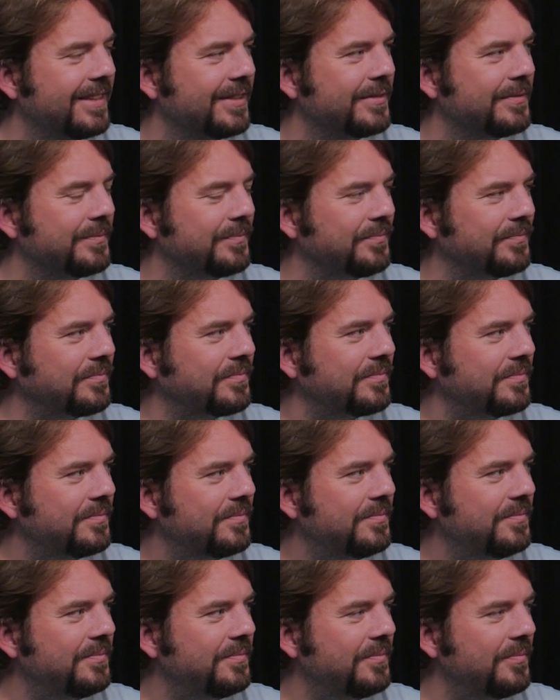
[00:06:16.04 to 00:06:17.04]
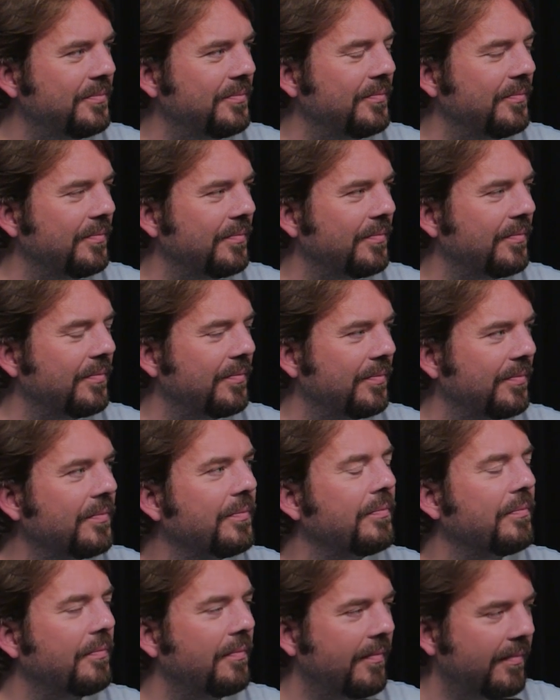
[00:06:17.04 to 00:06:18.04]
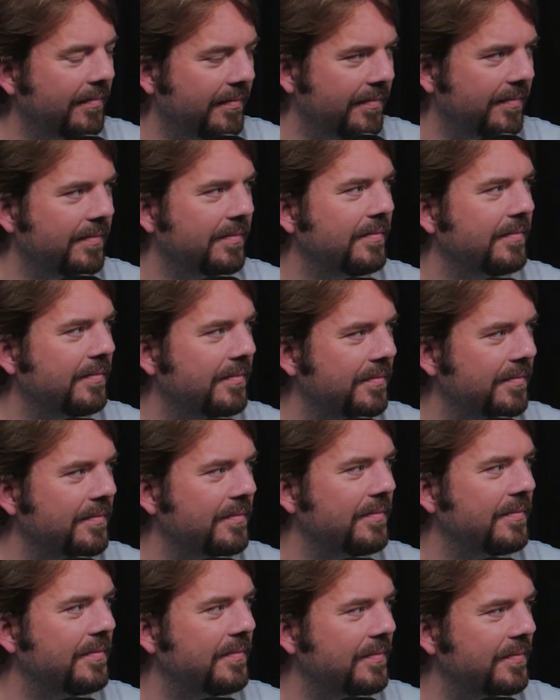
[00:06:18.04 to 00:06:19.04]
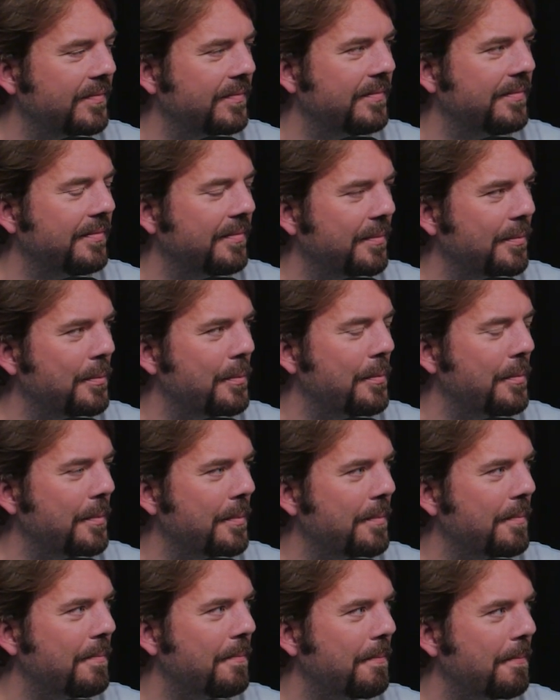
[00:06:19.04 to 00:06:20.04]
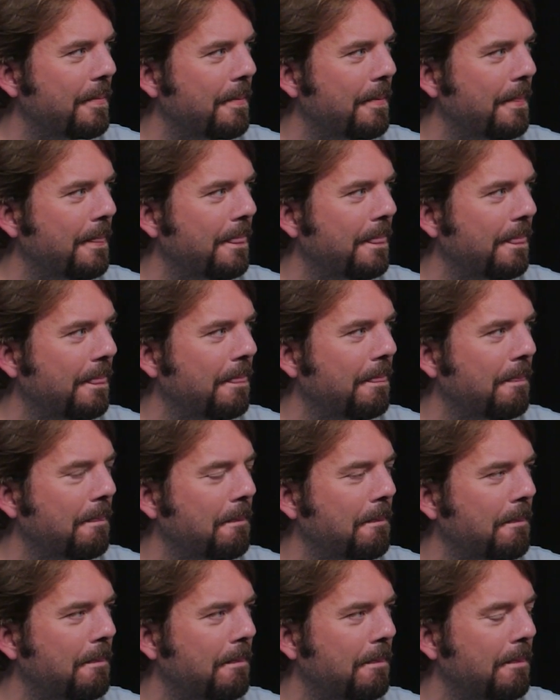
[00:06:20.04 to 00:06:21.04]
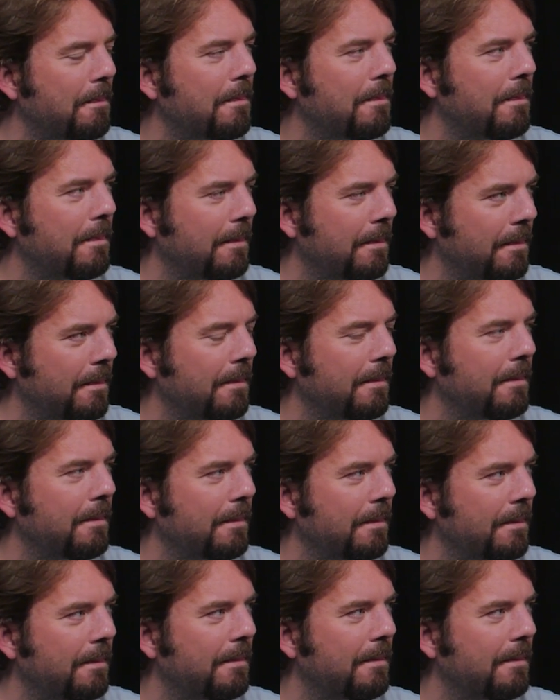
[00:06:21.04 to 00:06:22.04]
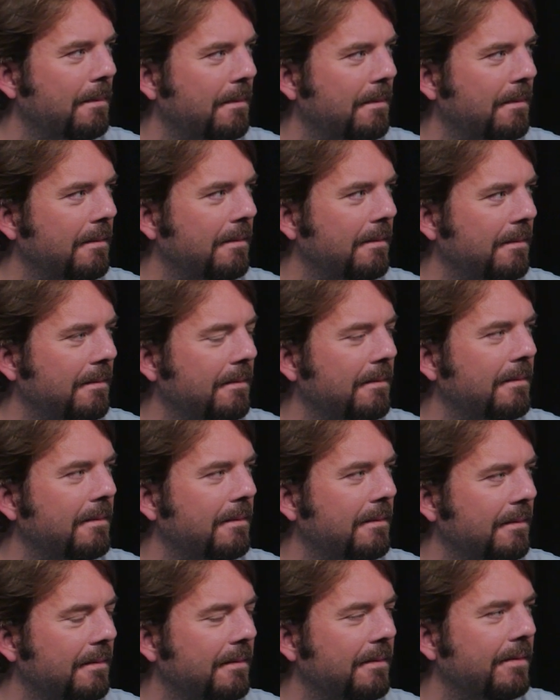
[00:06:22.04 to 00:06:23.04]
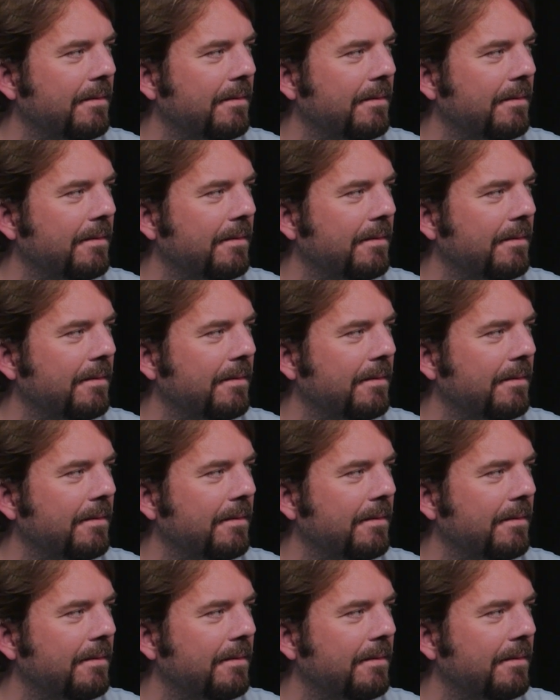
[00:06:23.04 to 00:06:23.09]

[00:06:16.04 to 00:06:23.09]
This person isn't speaking.